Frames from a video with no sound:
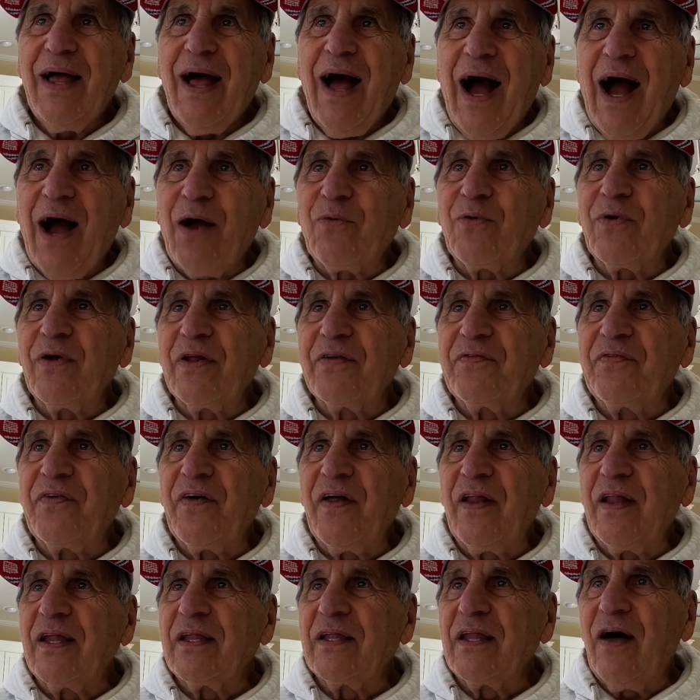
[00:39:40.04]
really
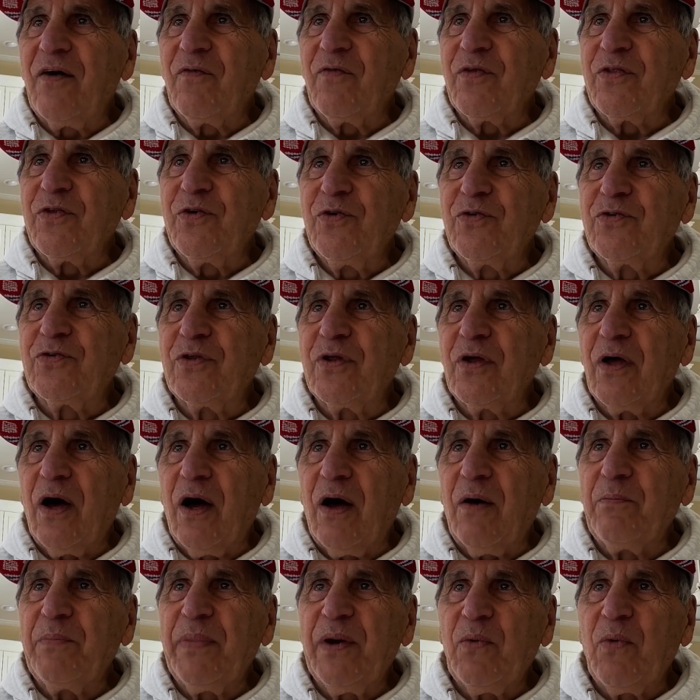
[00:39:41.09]
fell in love with
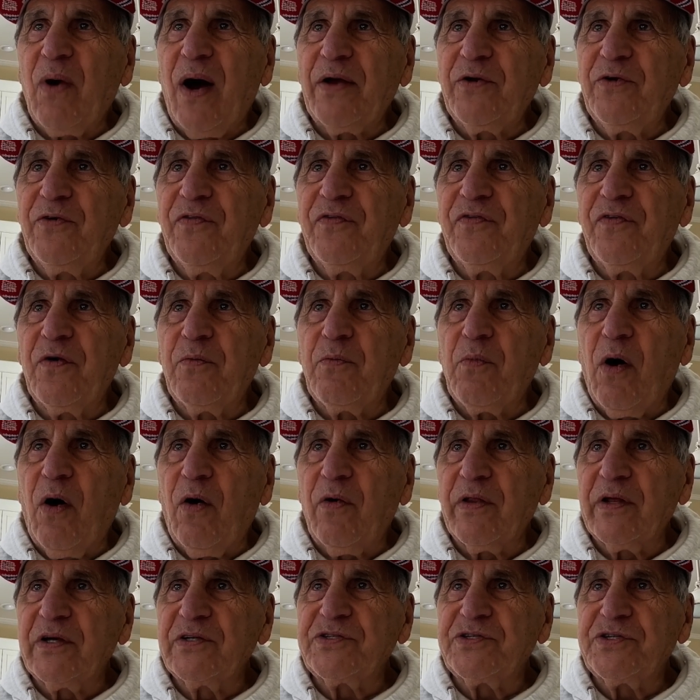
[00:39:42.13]
BYU football
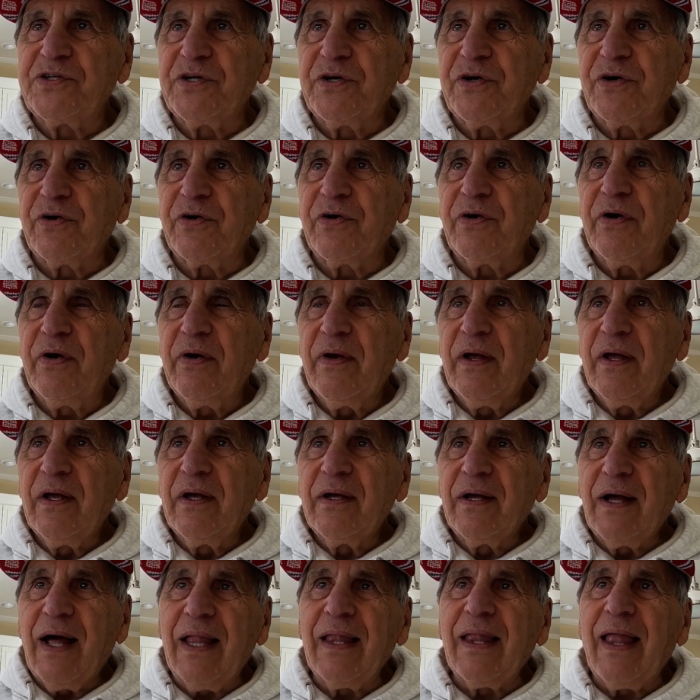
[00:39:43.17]
this year
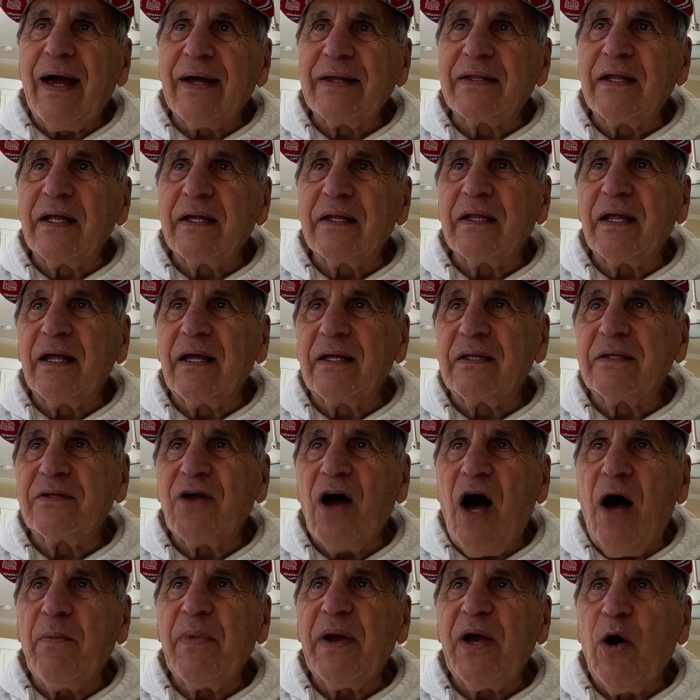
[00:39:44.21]
I liked it.
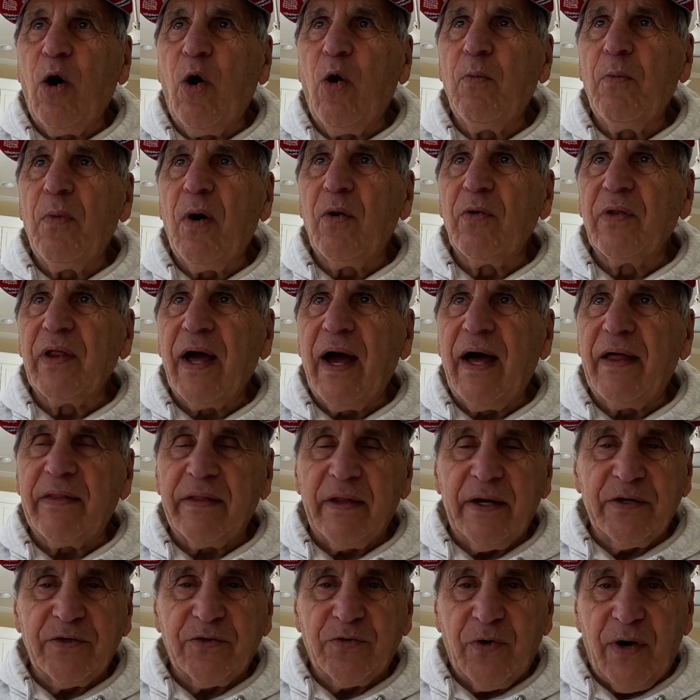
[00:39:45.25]
Tommy Homo, the
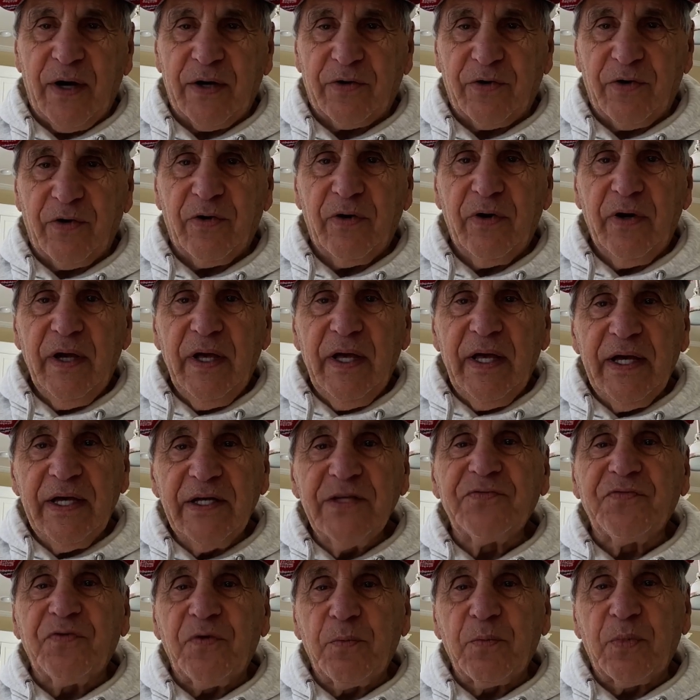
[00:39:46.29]
athletic director,
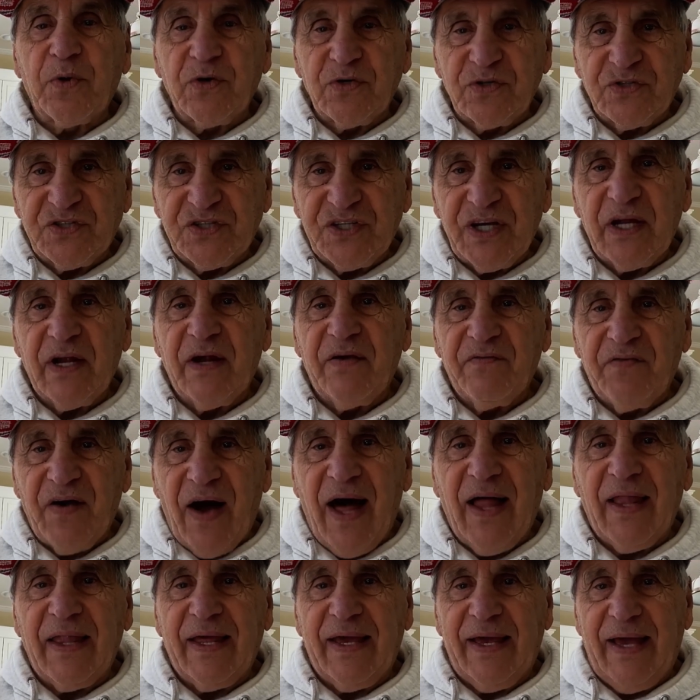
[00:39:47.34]
is from Crescenta
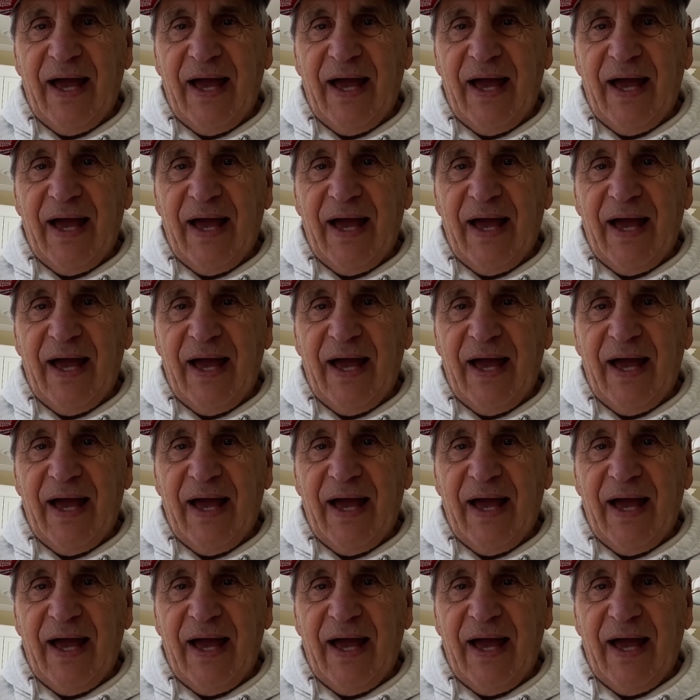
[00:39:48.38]
Valley